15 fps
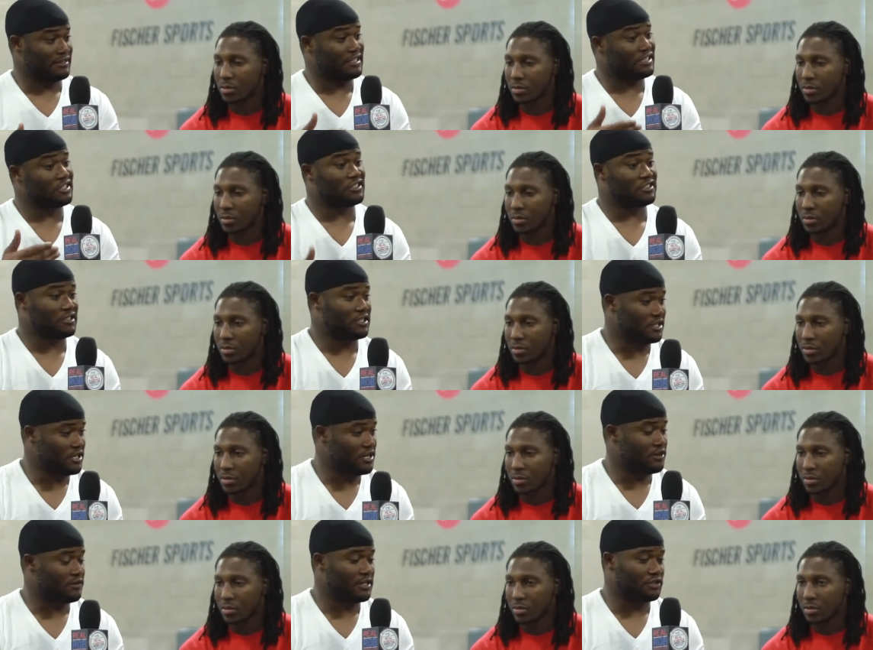Speaker 1: this is the
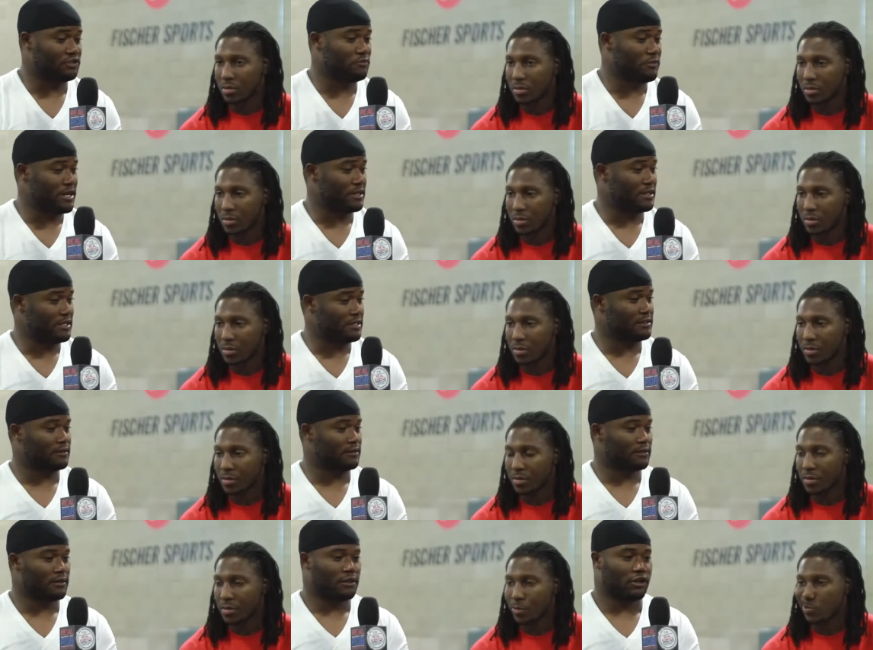year that you may need
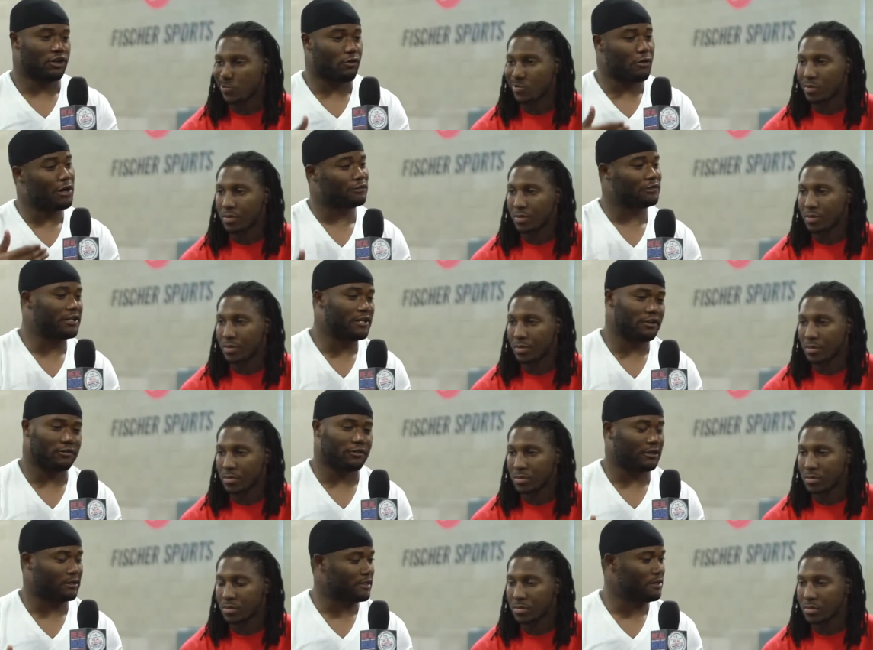to go out there
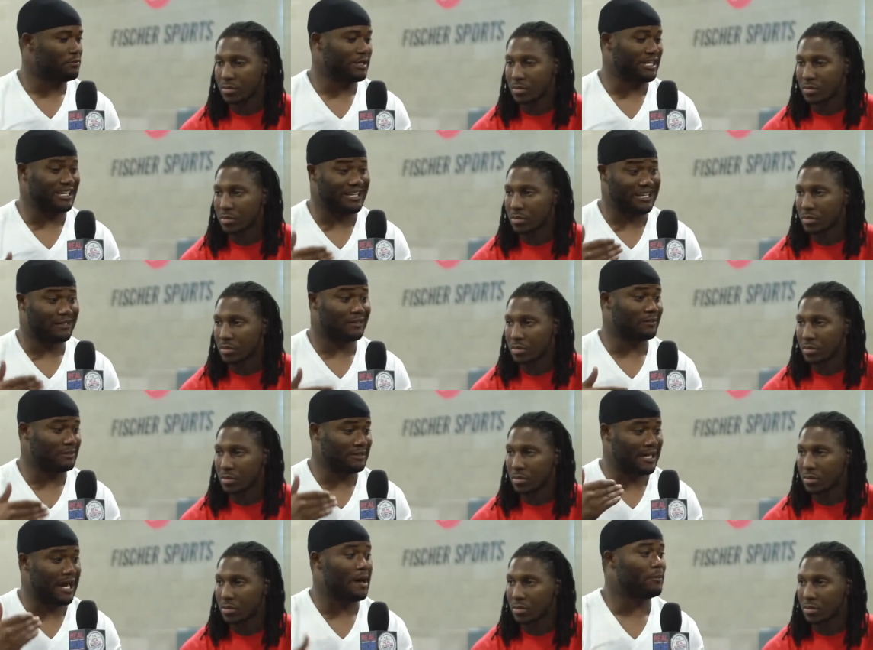on a limb and get a
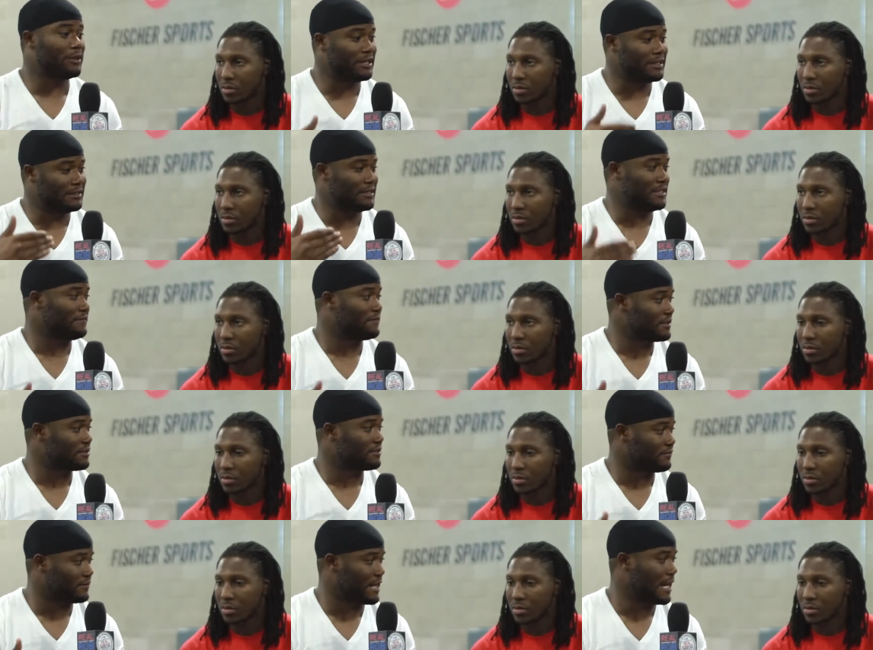dominant
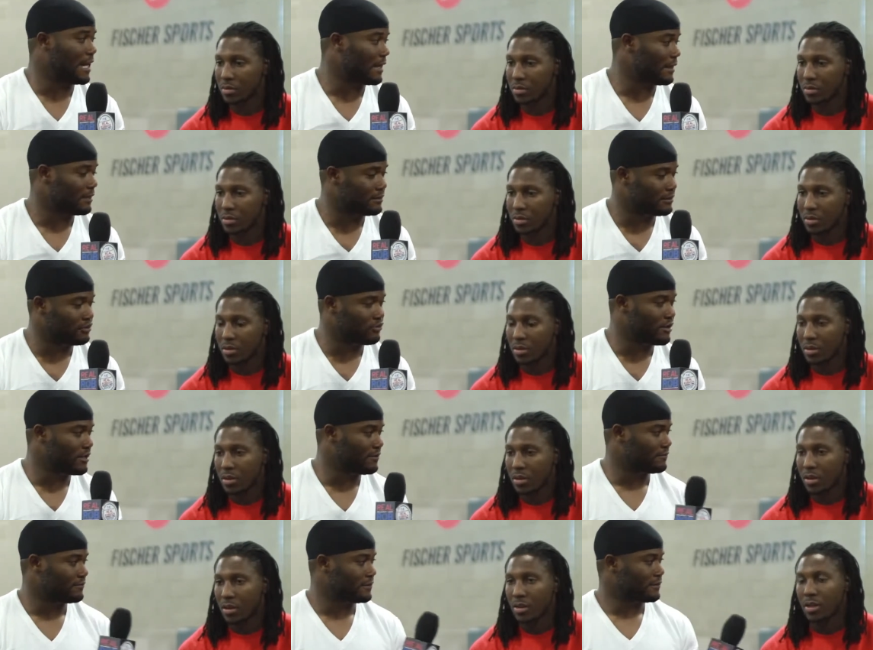defensive guy in the
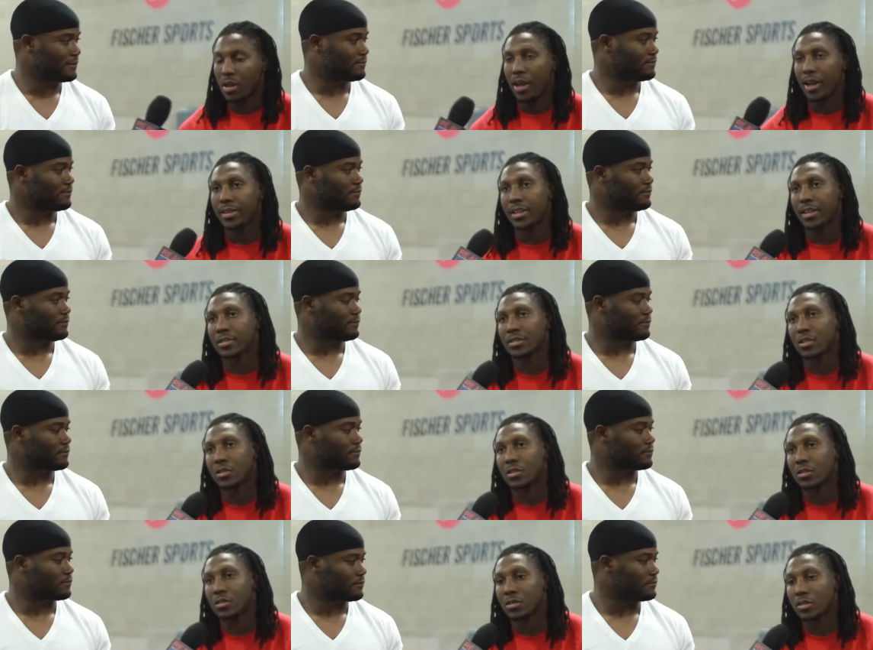draft?
Speaker 2: Yeah, I think
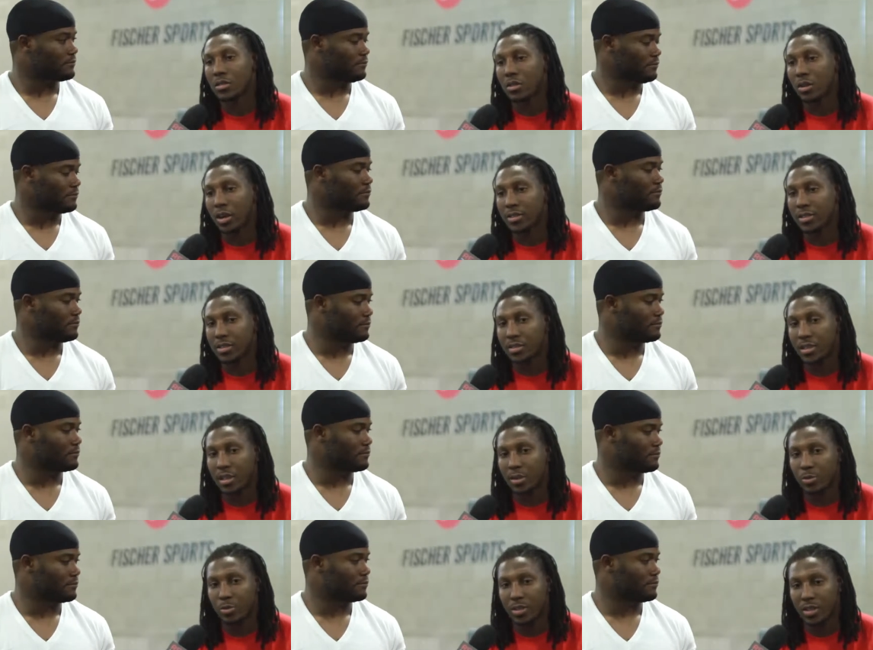so. You know, I just
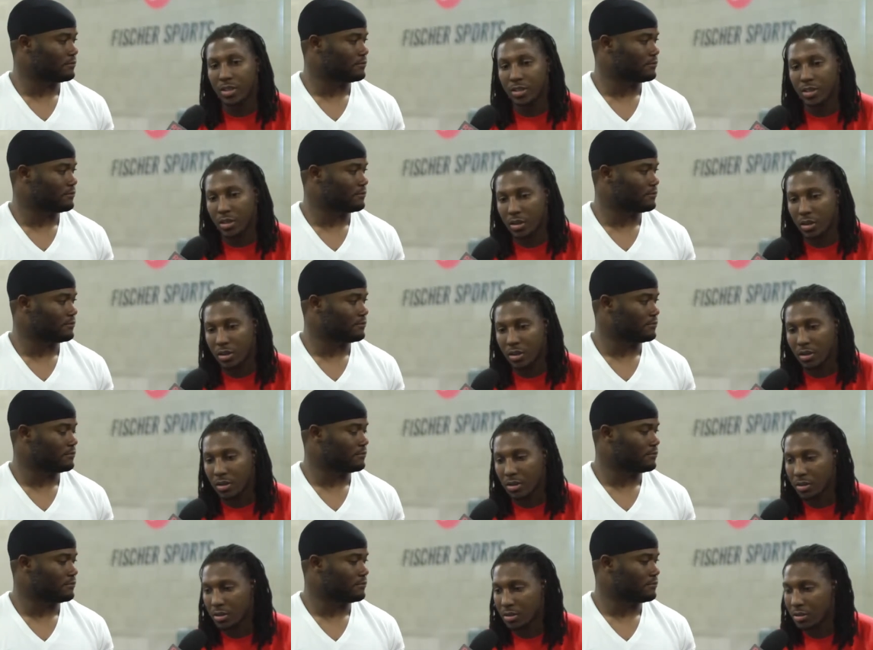think we need to,
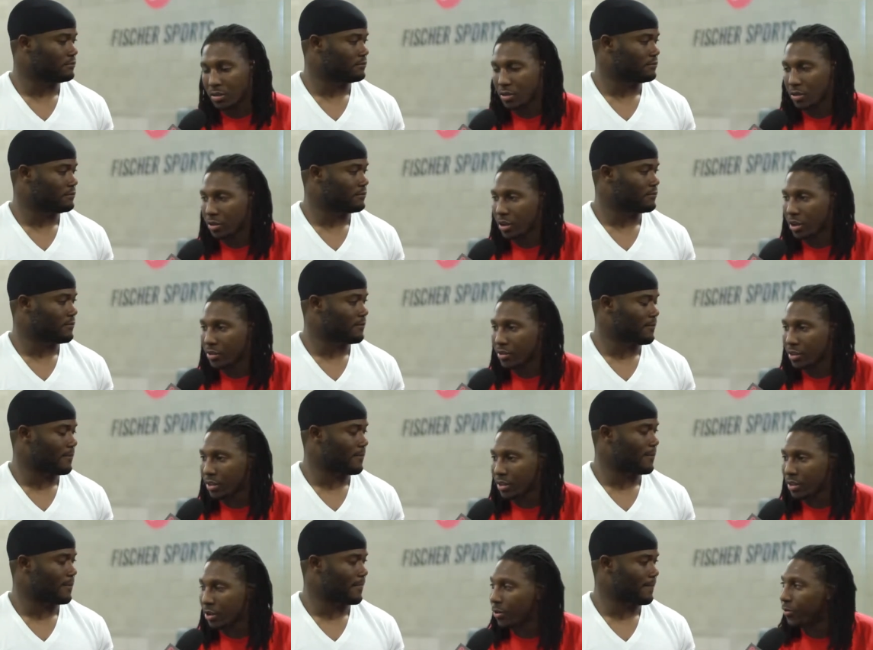uh, you know, go out
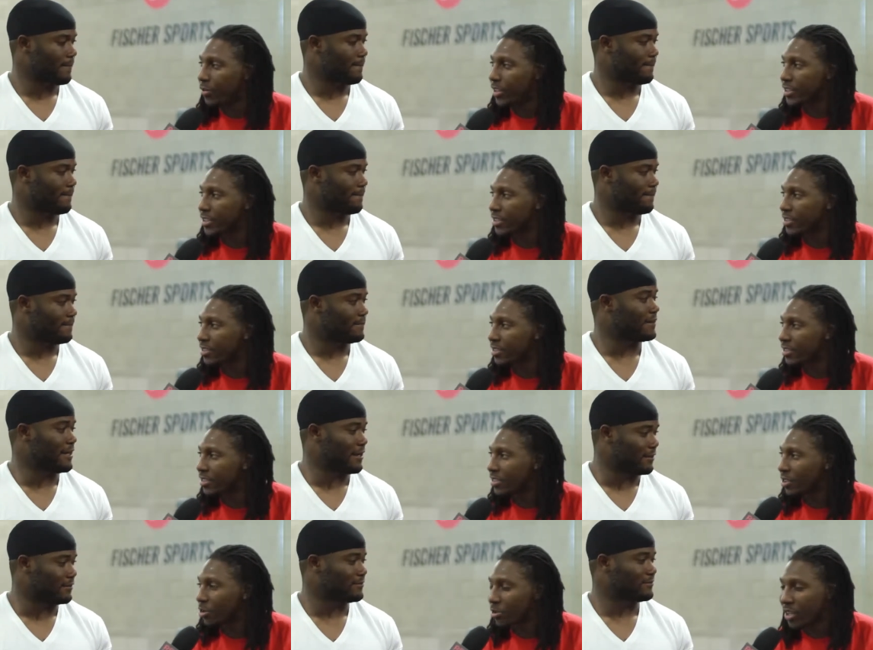there and go fishing.
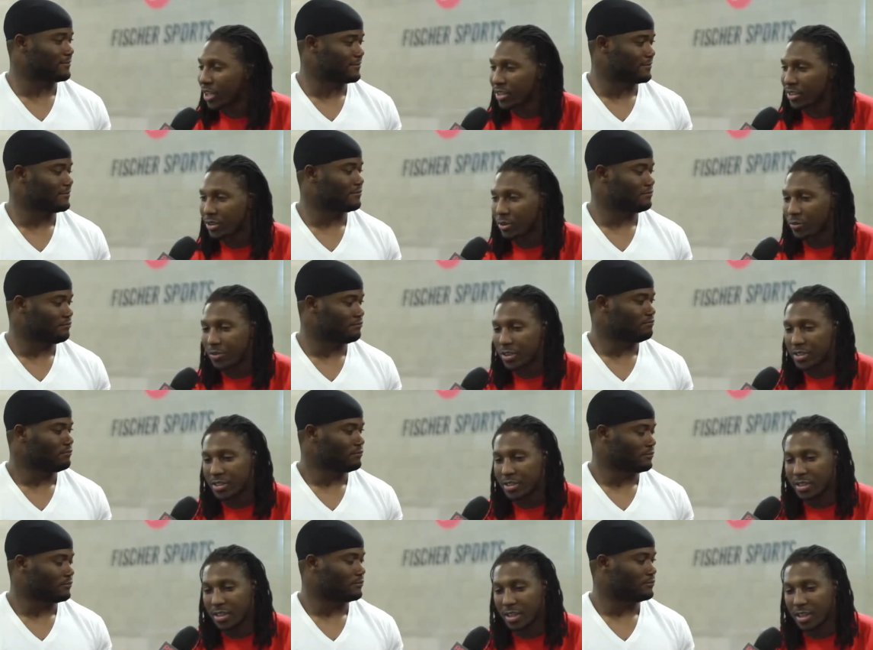Yeah. You know, we got to go fishing and,